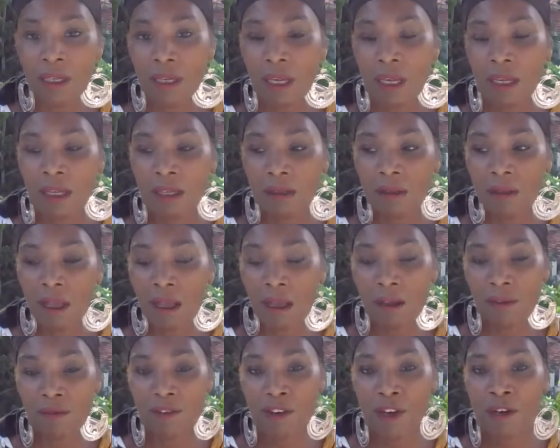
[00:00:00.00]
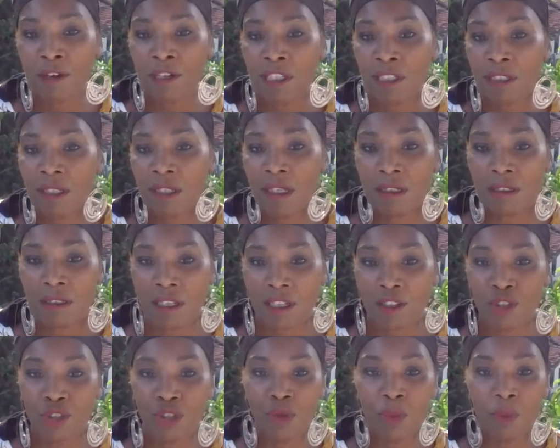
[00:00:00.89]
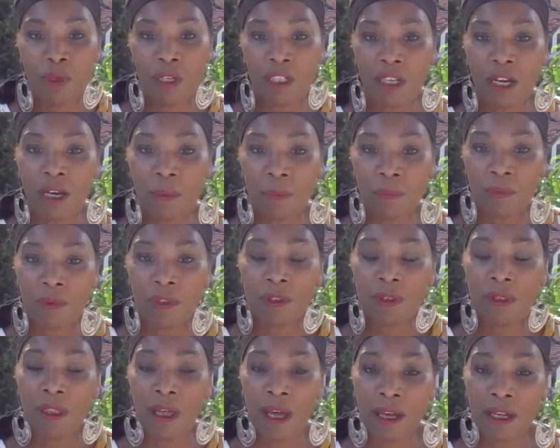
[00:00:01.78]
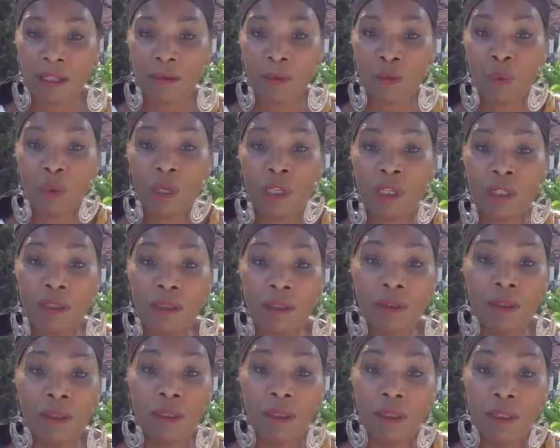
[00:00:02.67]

and, and various things that you put up that will,